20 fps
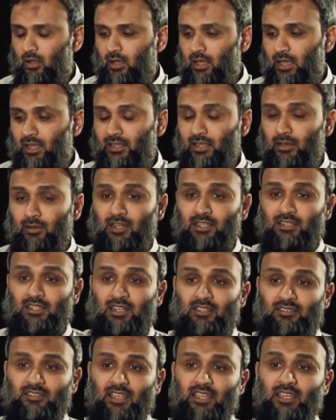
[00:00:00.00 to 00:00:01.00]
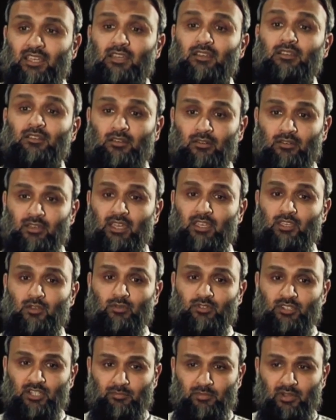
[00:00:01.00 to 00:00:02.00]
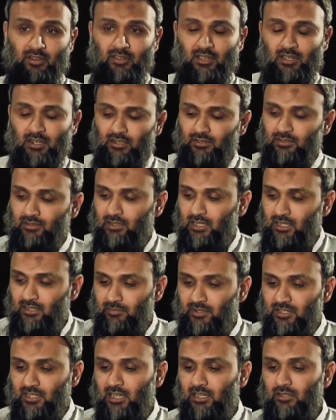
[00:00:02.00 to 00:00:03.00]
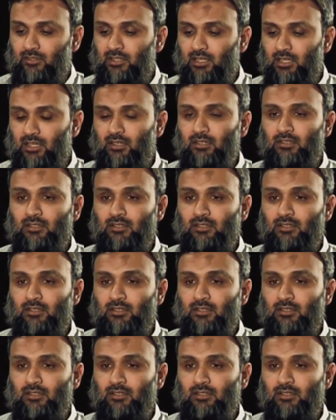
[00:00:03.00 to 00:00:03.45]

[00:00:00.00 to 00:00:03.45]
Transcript: And now Allah Ta'ala is saying, okay, you wanted miracles, let me tell you the